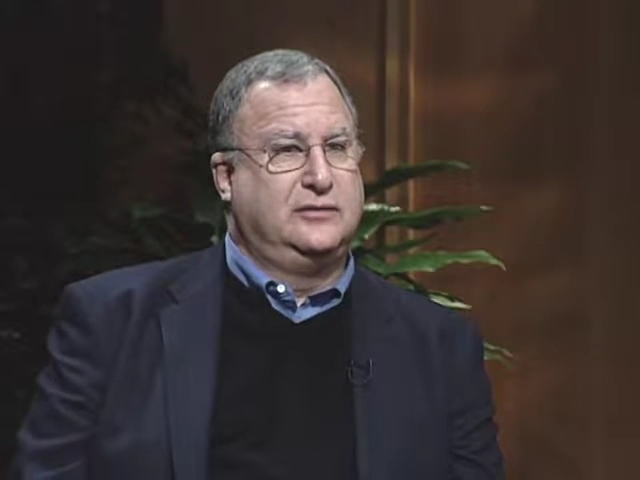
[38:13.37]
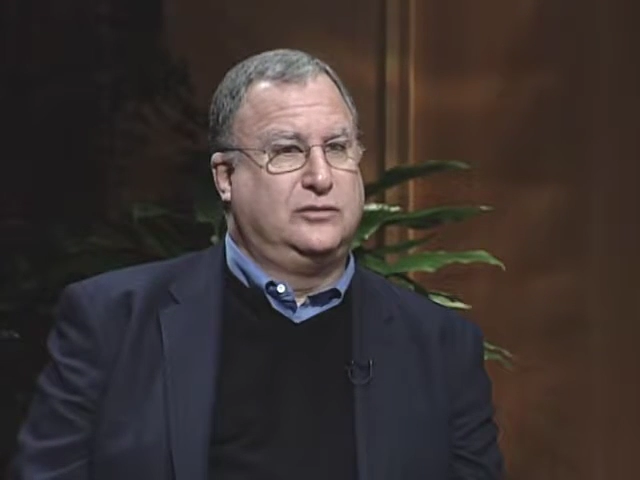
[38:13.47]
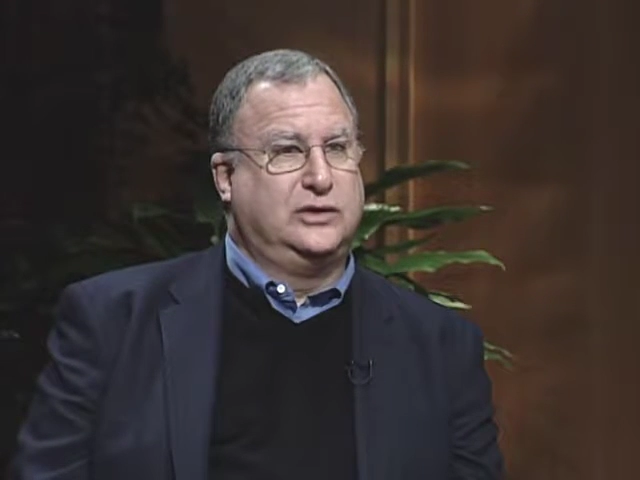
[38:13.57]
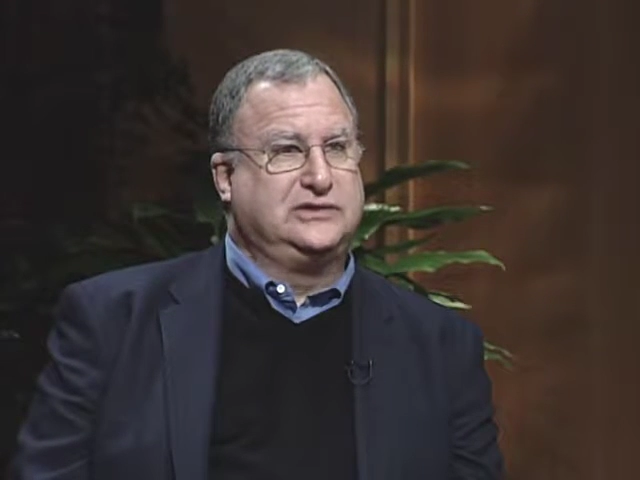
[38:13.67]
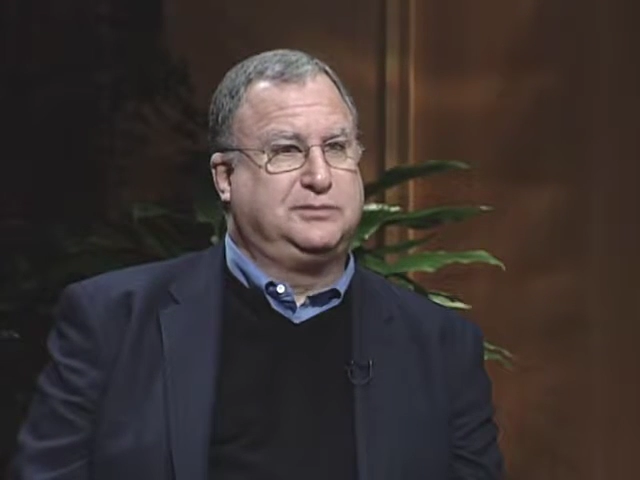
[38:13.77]

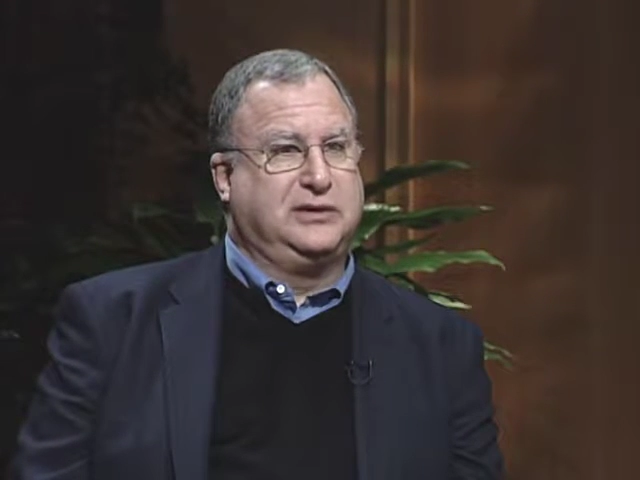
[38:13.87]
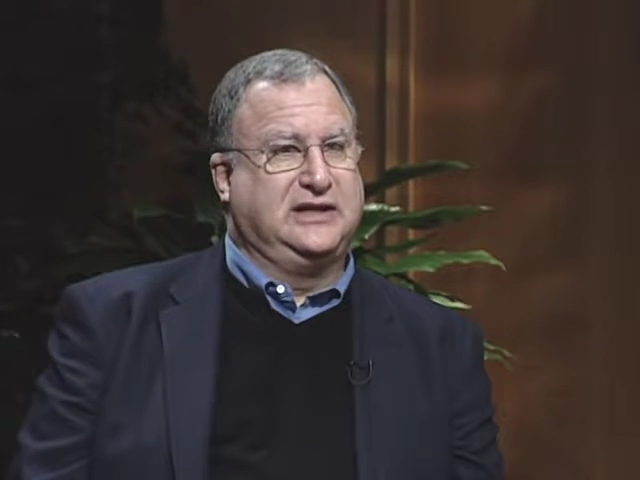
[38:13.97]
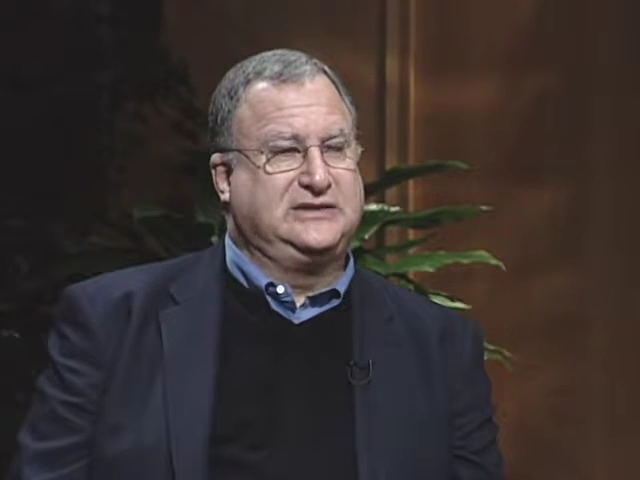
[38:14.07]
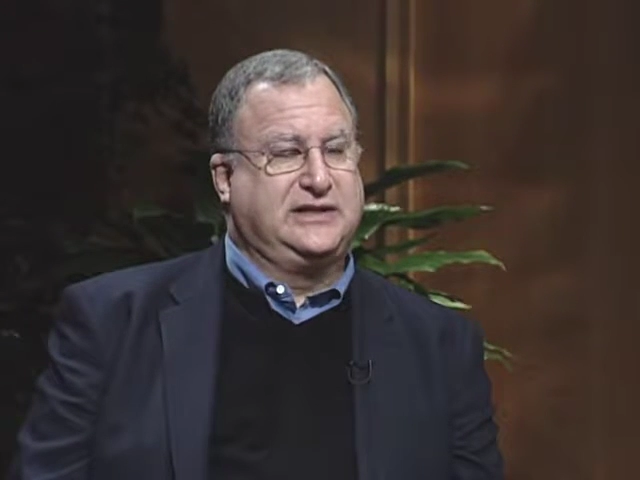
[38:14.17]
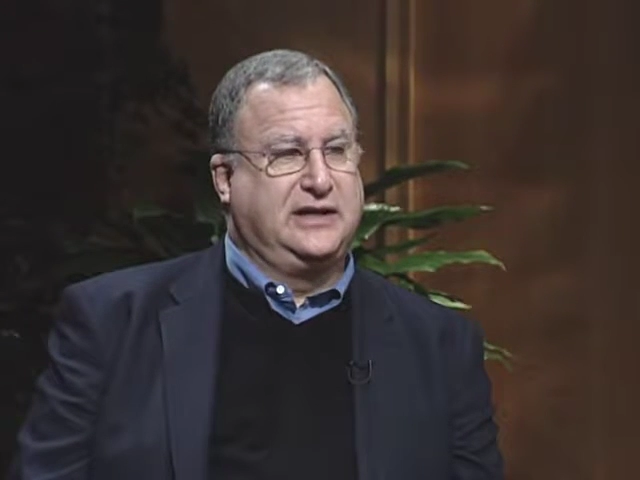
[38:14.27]
was
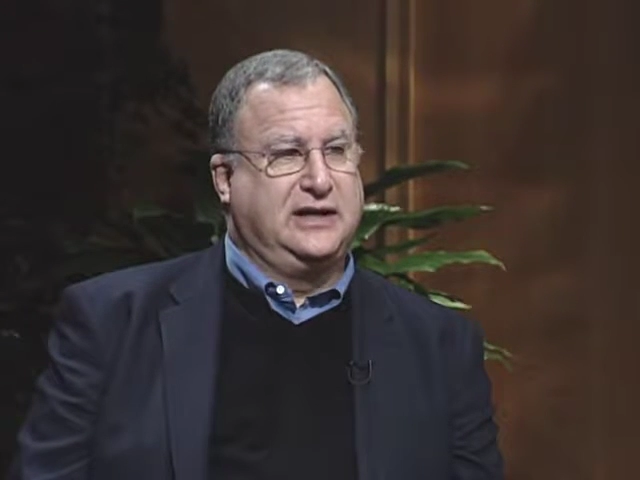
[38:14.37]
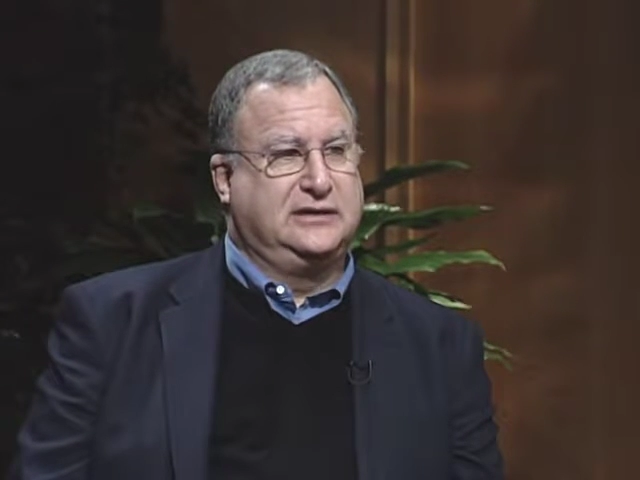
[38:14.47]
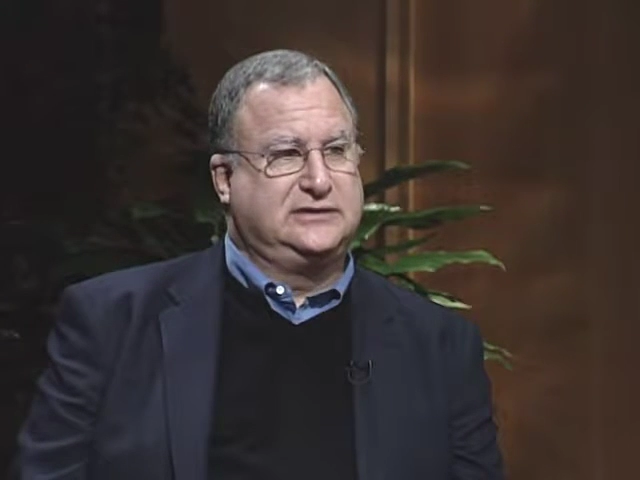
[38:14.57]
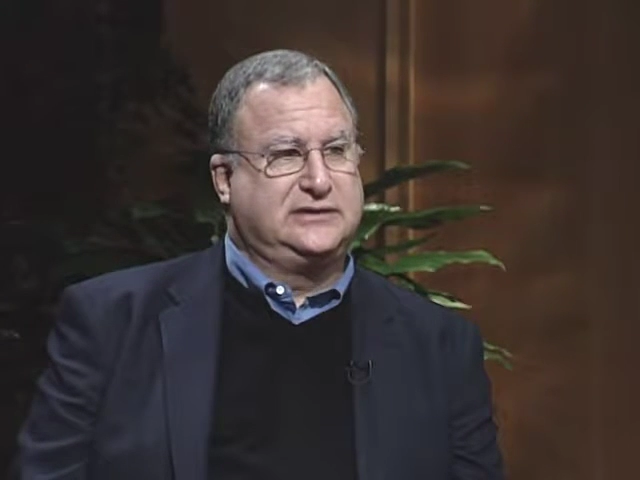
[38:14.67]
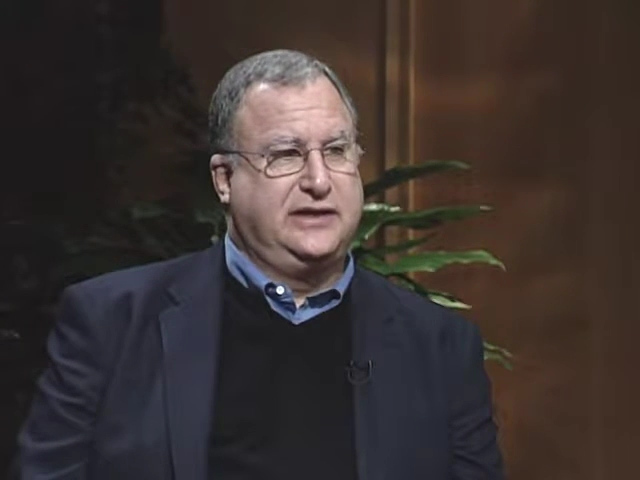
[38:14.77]
placed
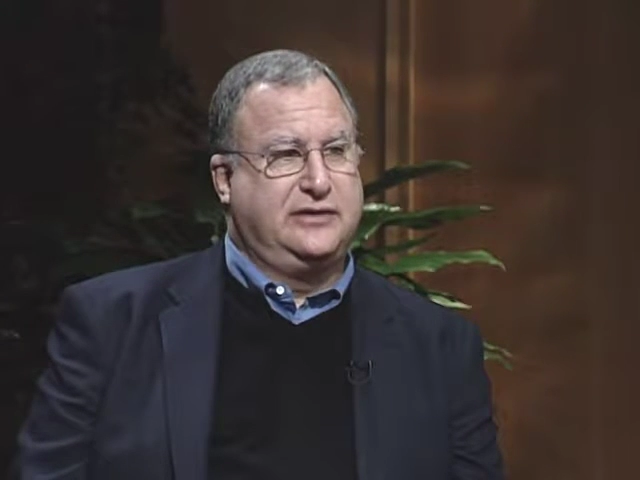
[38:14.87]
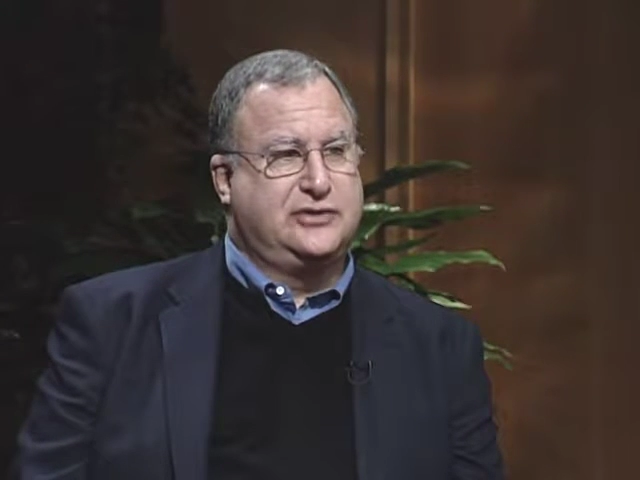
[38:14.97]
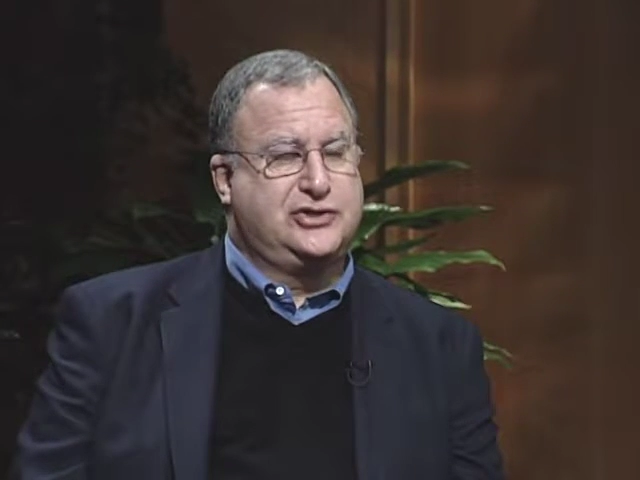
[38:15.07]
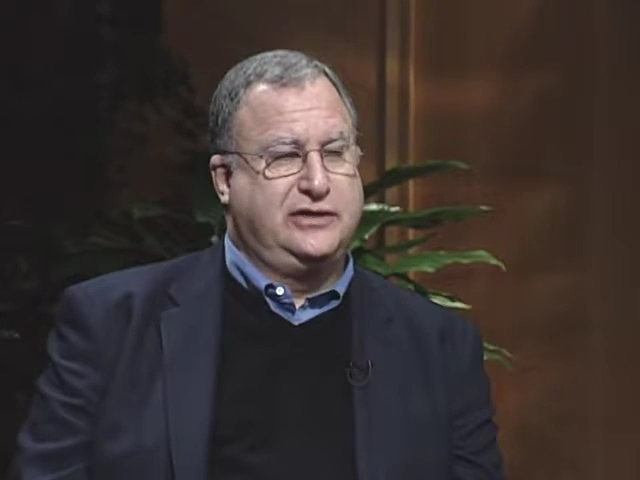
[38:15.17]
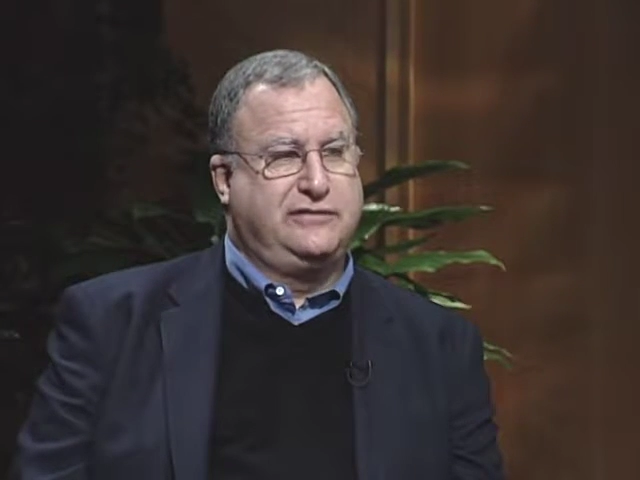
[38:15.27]
against either
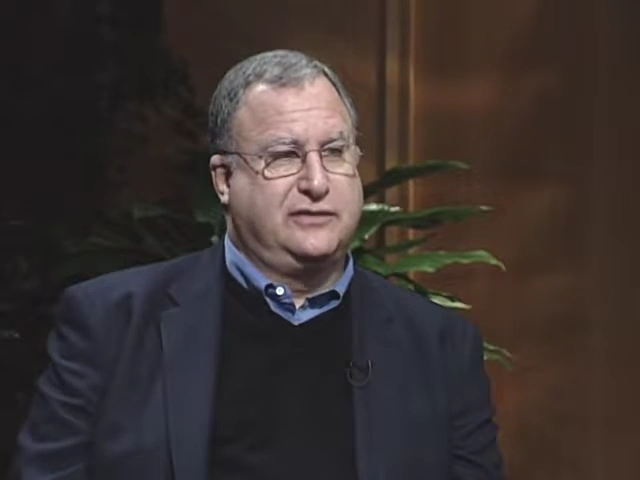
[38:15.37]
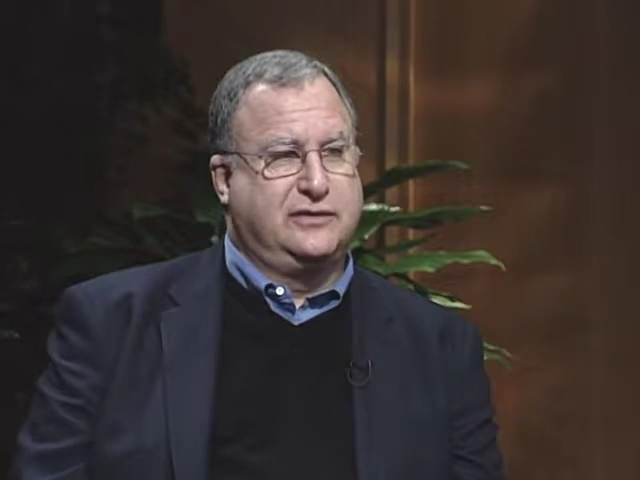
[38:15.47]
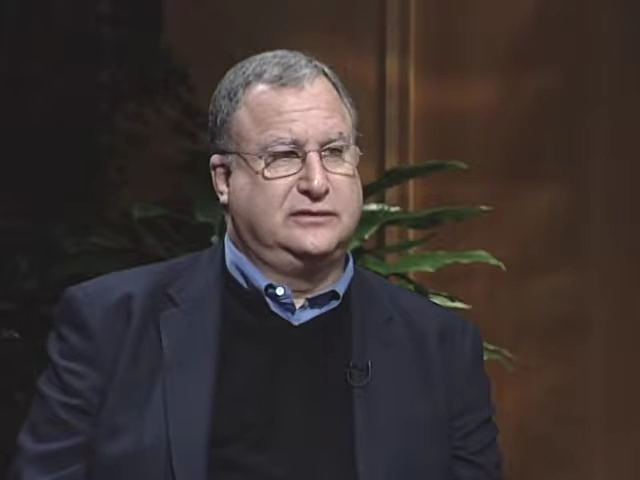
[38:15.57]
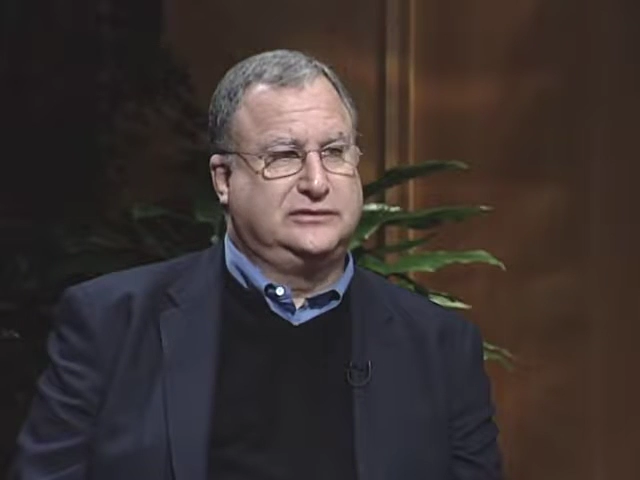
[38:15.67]
Schieffer,